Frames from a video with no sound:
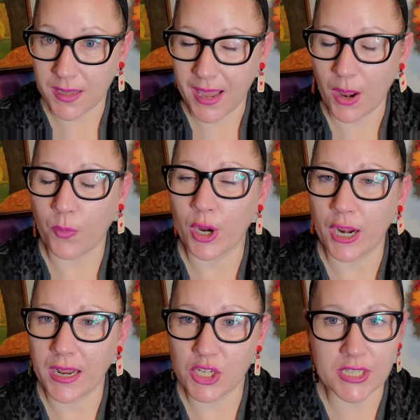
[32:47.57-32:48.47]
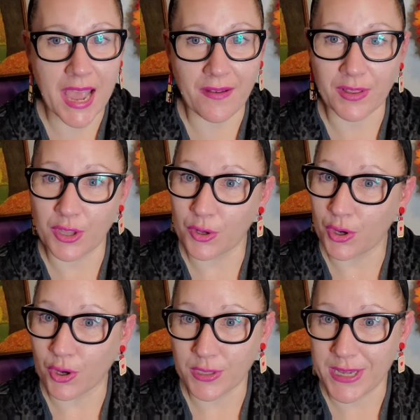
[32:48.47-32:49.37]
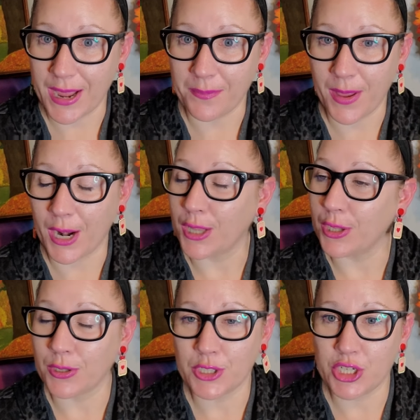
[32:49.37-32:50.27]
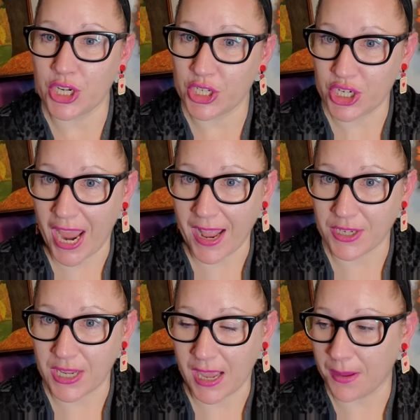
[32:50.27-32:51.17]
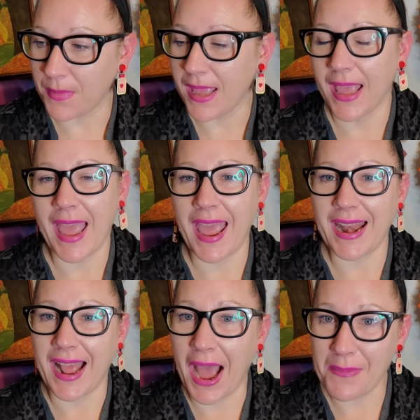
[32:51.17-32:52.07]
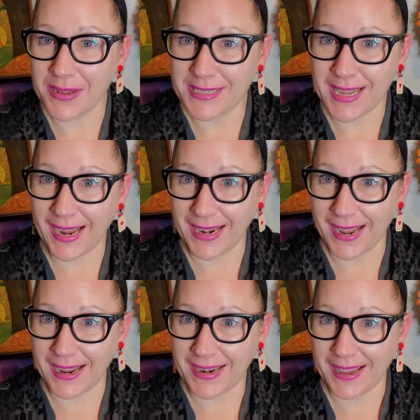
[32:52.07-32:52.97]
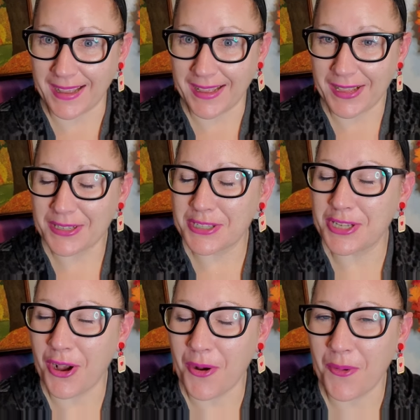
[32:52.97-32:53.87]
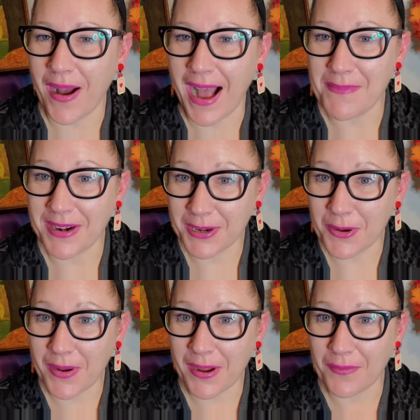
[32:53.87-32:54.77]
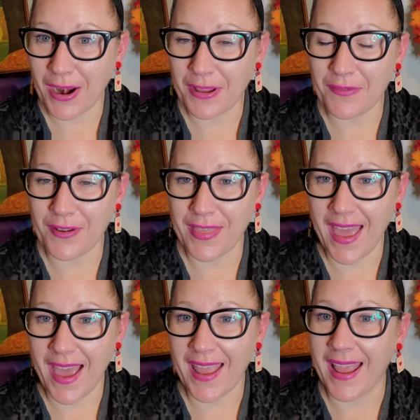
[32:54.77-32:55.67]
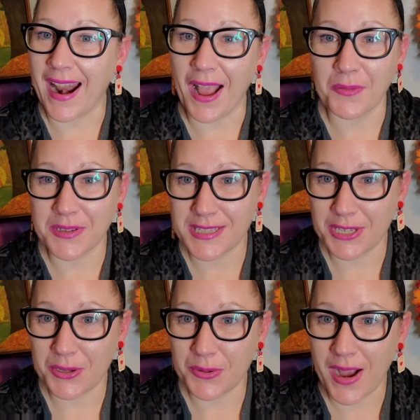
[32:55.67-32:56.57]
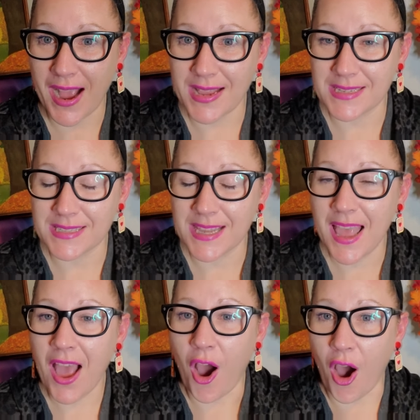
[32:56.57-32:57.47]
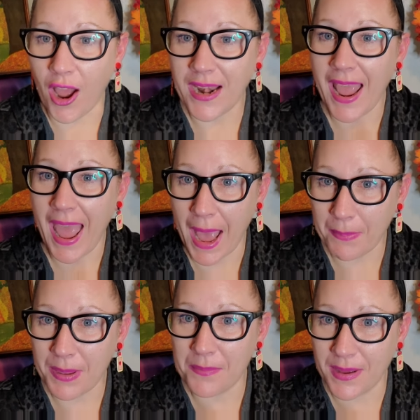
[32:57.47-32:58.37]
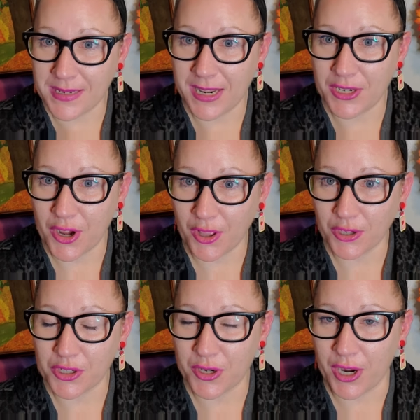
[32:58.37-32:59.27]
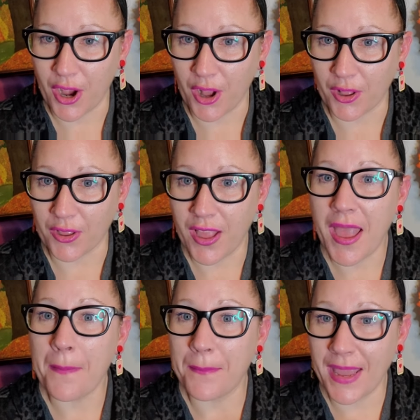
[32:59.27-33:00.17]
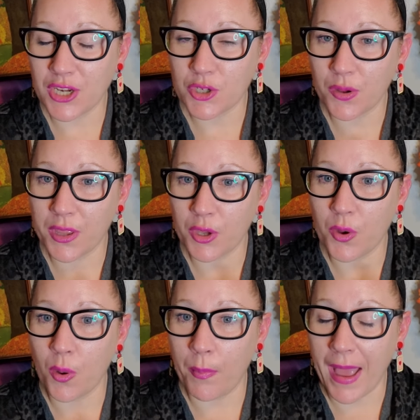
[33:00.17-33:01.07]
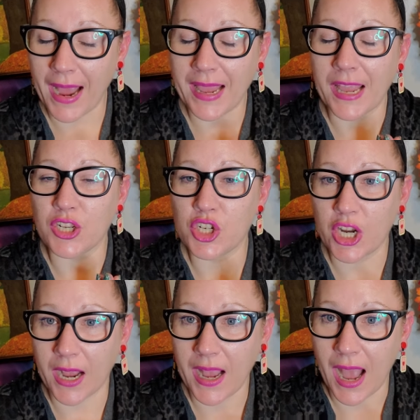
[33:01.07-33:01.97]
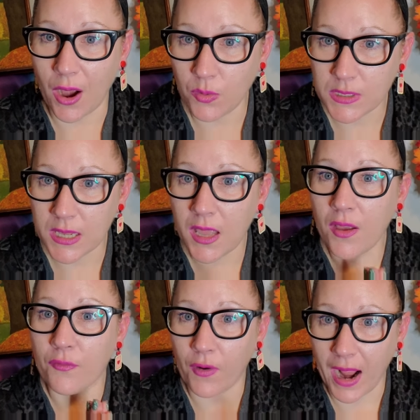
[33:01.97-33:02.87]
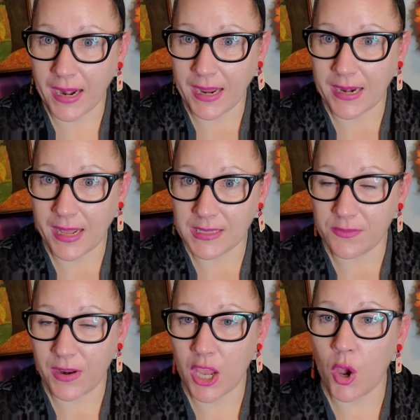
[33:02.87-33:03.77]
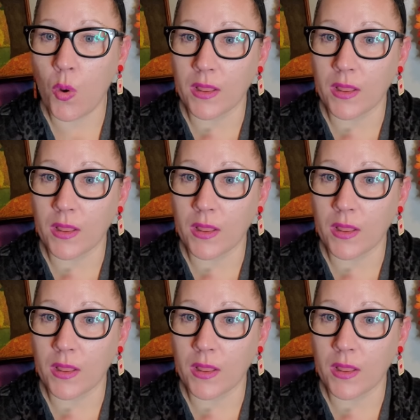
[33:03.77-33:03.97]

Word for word: And we're going to just have a little girl time and a little chit-chat time. And I'm excited. So I'm going to go get ready for that. And I will see you guys on Happy Monday Dollar Tree Haul. Make sure that you go back and check out Friday night's video,